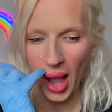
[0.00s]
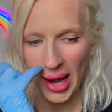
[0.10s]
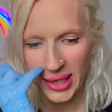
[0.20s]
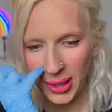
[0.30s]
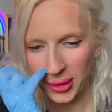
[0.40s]

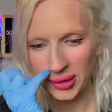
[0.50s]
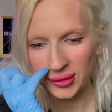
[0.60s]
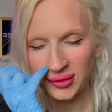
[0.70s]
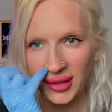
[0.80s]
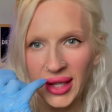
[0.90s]
I
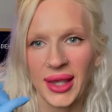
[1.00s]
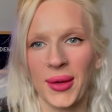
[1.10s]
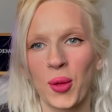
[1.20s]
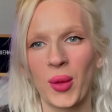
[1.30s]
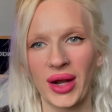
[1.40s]
noticed like
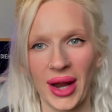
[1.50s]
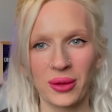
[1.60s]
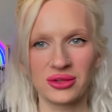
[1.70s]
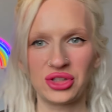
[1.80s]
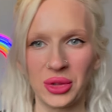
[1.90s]
when I
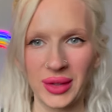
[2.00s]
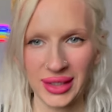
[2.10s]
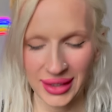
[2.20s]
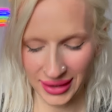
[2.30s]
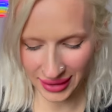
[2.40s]
was
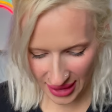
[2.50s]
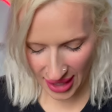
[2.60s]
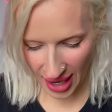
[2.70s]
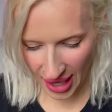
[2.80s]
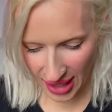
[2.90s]
doing it
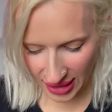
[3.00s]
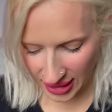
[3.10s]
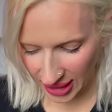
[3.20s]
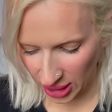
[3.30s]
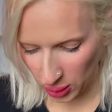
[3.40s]
that
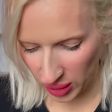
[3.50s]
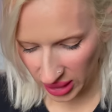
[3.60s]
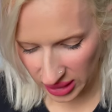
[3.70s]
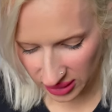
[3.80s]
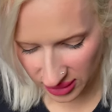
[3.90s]
it
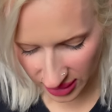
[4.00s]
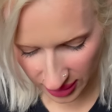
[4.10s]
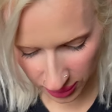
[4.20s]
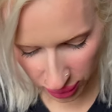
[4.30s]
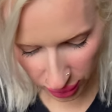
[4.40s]
was
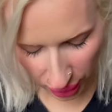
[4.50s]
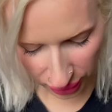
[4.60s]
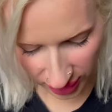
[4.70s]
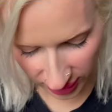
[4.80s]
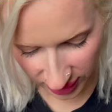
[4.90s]

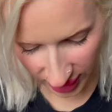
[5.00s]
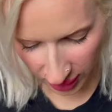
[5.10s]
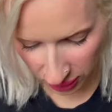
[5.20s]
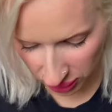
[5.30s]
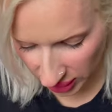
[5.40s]

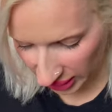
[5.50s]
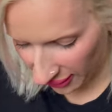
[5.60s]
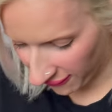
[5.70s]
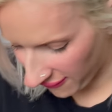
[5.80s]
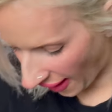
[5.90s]
processing really
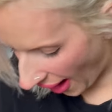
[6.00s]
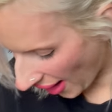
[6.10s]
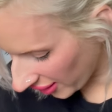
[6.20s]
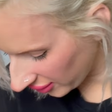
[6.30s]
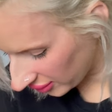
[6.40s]

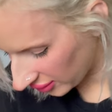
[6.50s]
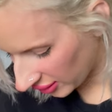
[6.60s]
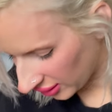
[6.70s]
fast.